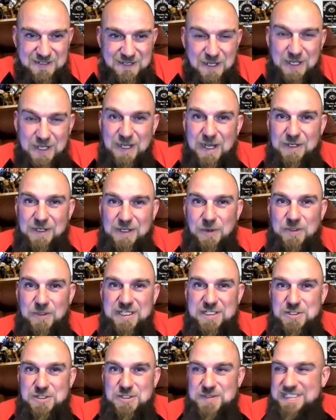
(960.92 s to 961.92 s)

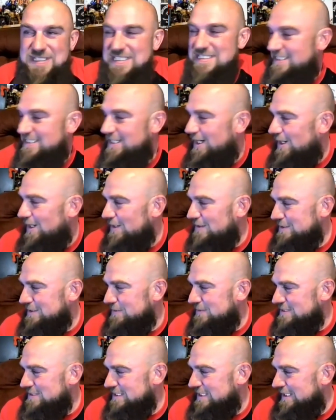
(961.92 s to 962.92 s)
According to Discogs, it
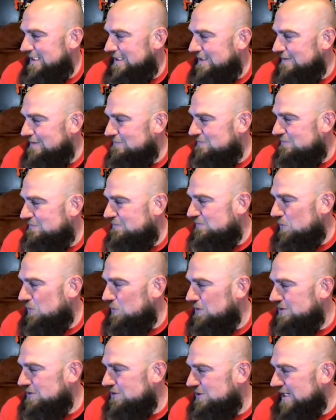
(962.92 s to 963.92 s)
was a
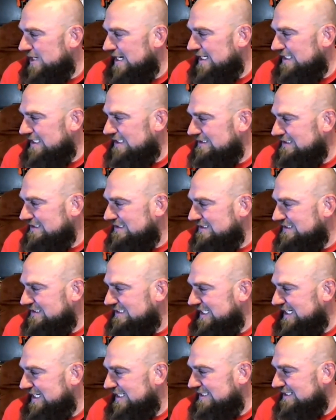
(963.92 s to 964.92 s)
4-track
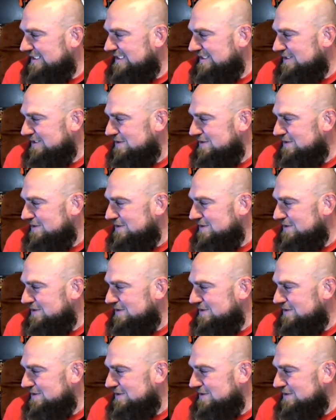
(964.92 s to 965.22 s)
cassette,